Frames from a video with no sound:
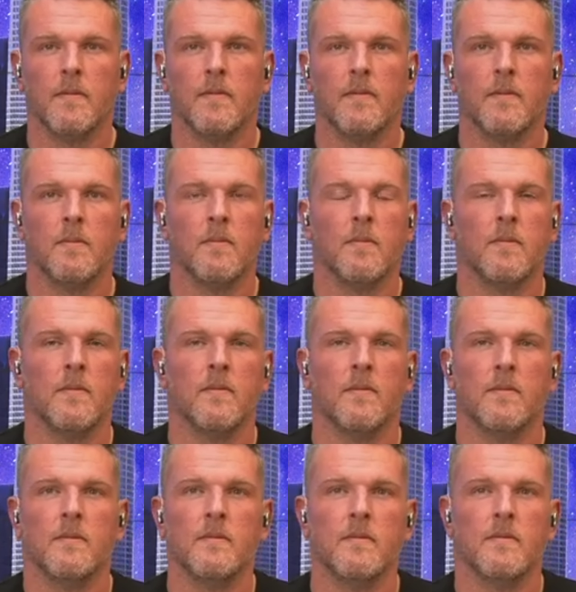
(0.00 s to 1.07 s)

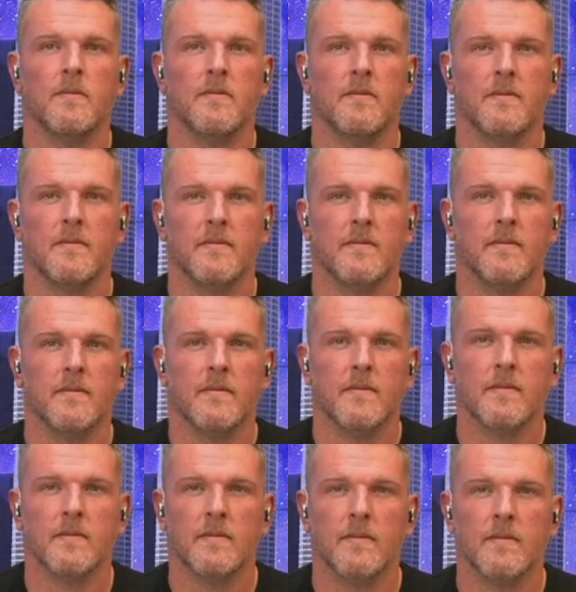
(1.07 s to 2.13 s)

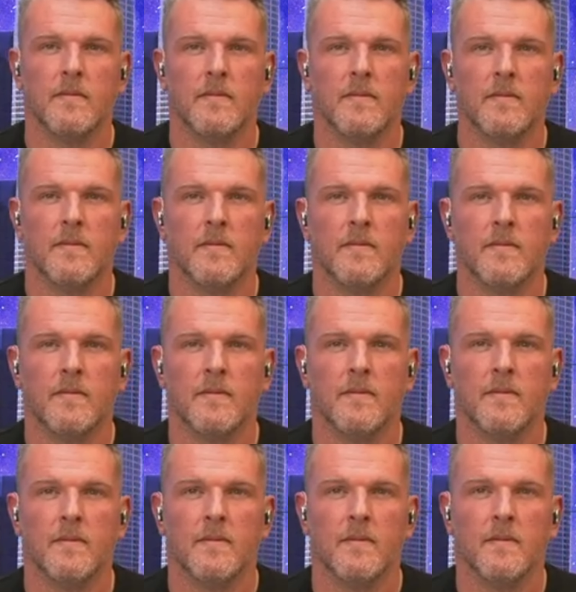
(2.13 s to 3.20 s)

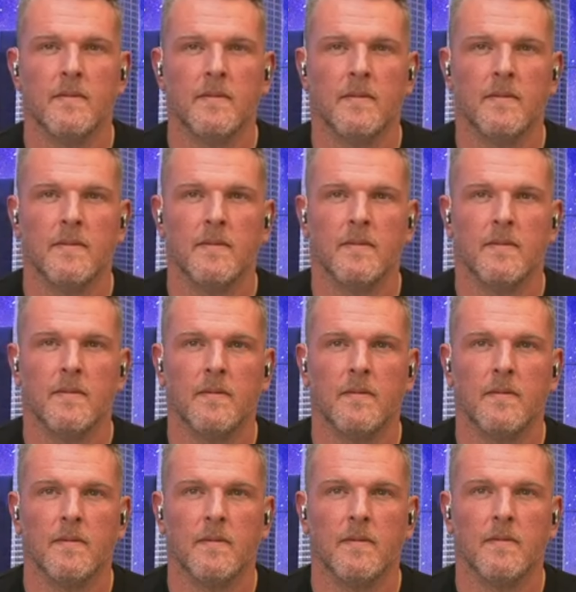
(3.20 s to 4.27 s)

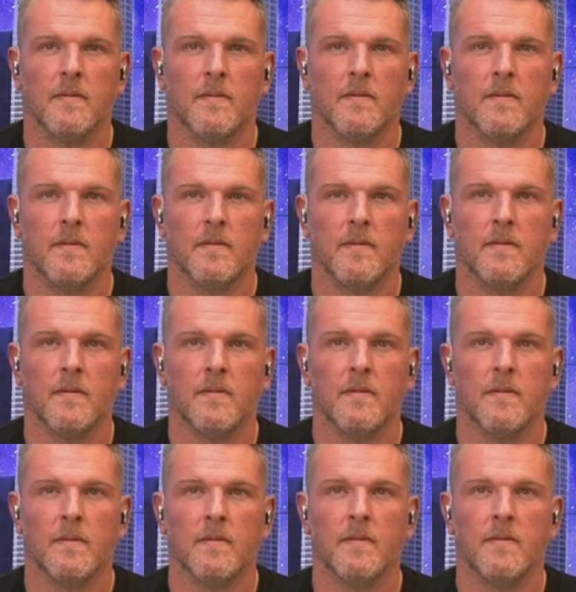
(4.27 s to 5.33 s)

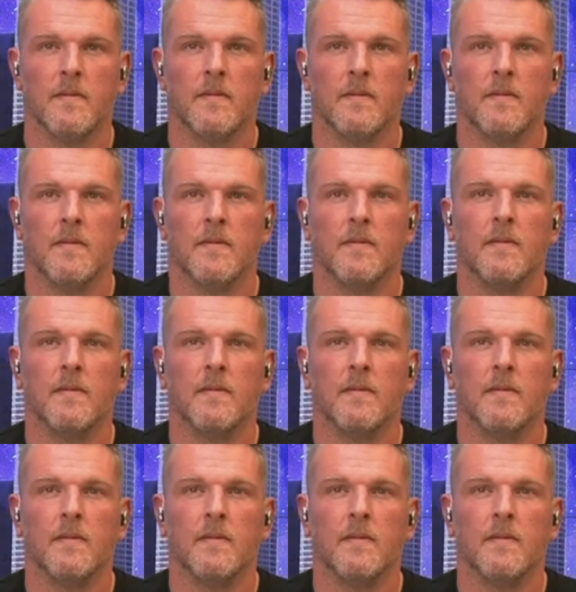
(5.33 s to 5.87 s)
No words are spoken by the person on screen.